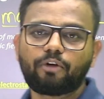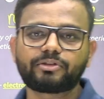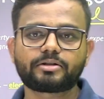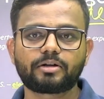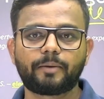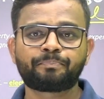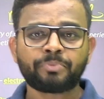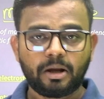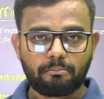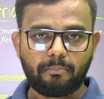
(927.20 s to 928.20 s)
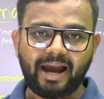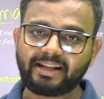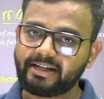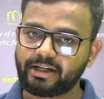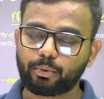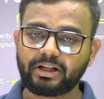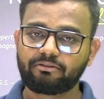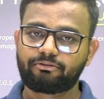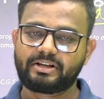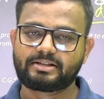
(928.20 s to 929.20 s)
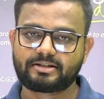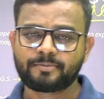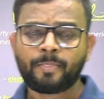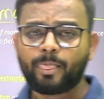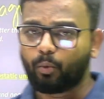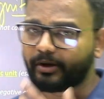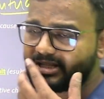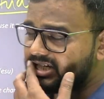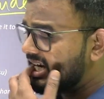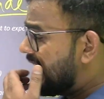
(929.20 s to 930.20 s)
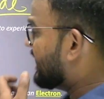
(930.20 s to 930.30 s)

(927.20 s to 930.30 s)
of the term magnitude in physics. What is it?